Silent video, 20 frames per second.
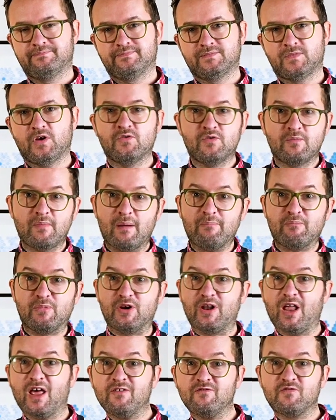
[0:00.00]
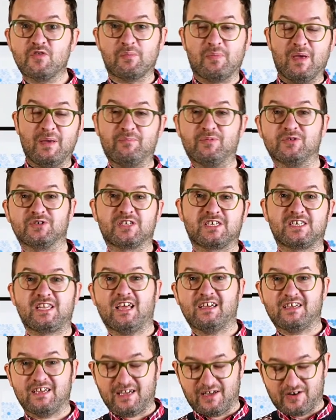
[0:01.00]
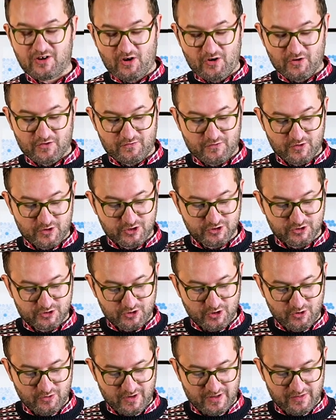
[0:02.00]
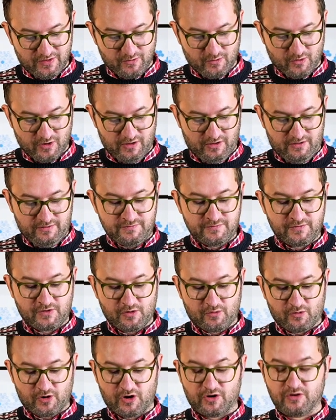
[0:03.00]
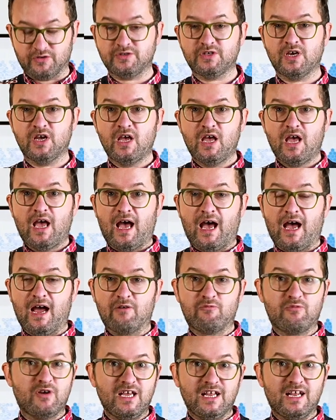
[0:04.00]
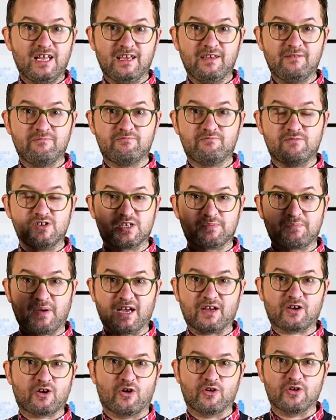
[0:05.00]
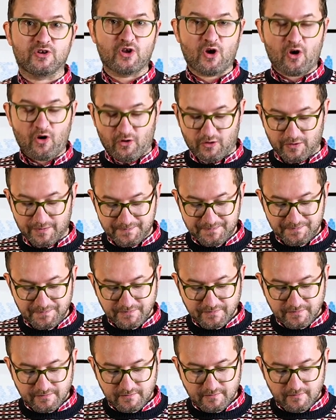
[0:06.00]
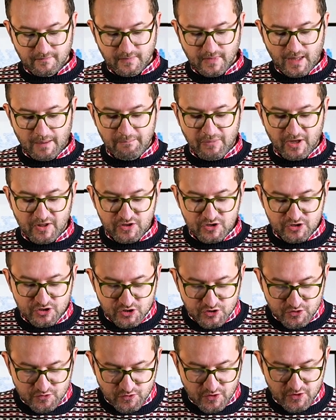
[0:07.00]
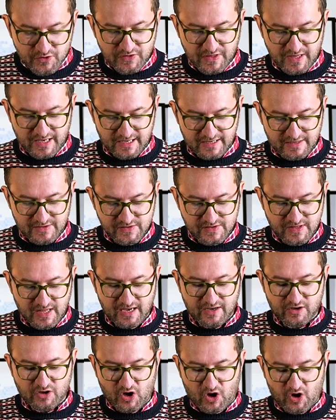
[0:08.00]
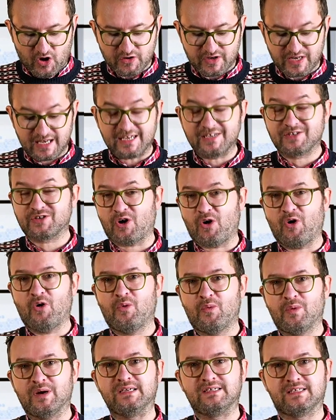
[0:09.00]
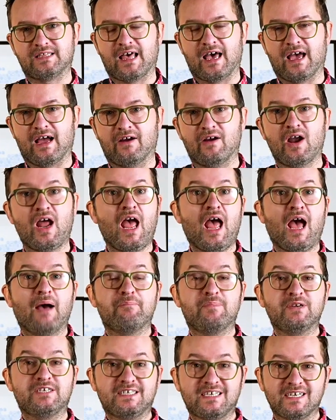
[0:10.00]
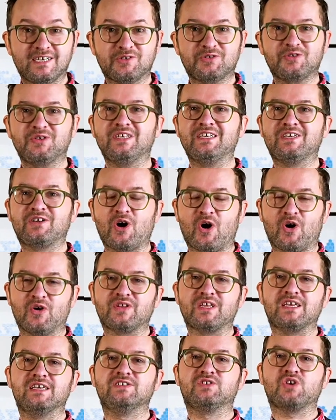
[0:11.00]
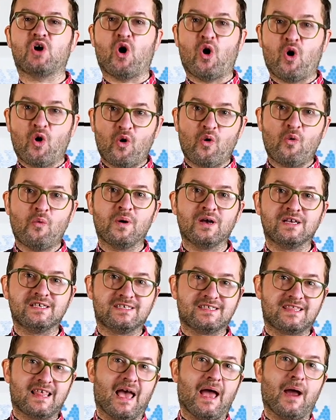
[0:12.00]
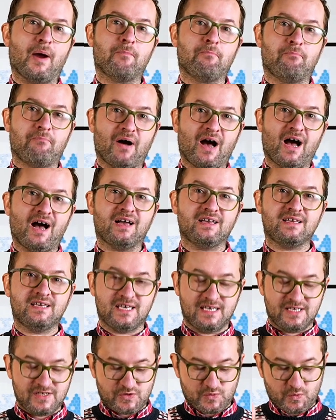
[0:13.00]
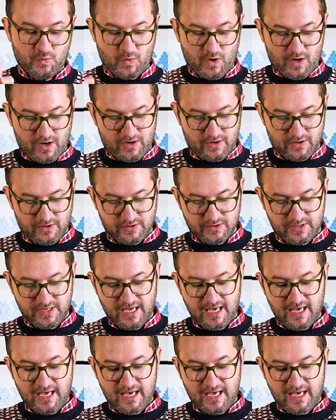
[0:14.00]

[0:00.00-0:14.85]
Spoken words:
Now remember, none of the people slugging it out for control in the world really respect God at all. But the truth is that God is always there. Particularly, God is always there by his word,